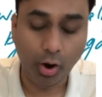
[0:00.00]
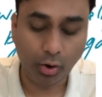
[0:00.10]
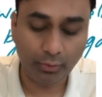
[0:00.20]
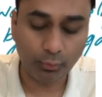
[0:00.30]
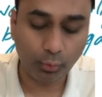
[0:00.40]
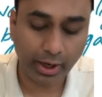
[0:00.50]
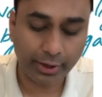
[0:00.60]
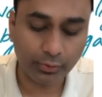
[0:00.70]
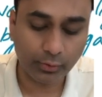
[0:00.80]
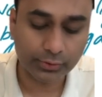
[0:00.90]
or what I
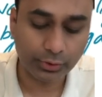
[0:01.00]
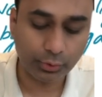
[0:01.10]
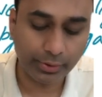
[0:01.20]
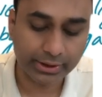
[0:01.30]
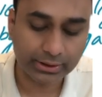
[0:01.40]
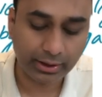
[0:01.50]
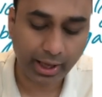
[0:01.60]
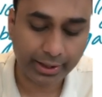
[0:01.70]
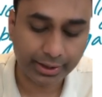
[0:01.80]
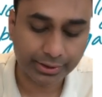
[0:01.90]
could also do is that
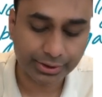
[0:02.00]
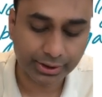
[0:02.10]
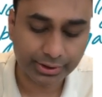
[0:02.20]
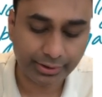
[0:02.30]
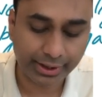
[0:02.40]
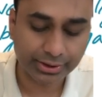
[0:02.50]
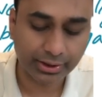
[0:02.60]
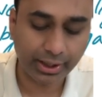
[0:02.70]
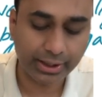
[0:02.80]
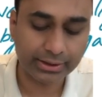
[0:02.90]
I can just
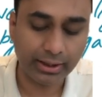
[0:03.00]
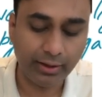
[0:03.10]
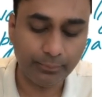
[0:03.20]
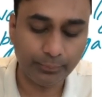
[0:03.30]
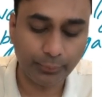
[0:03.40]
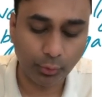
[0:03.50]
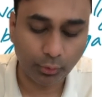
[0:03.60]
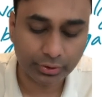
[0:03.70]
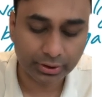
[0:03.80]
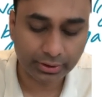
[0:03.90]
rationalize
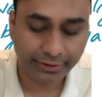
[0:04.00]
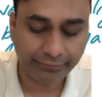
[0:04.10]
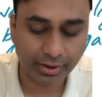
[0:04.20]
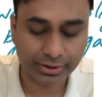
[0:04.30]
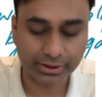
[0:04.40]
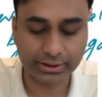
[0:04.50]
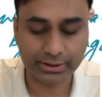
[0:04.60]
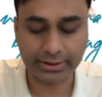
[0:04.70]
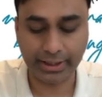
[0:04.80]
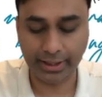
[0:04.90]
both the
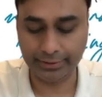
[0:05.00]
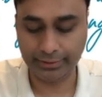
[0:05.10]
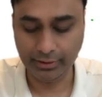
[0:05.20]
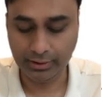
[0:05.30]
functions together.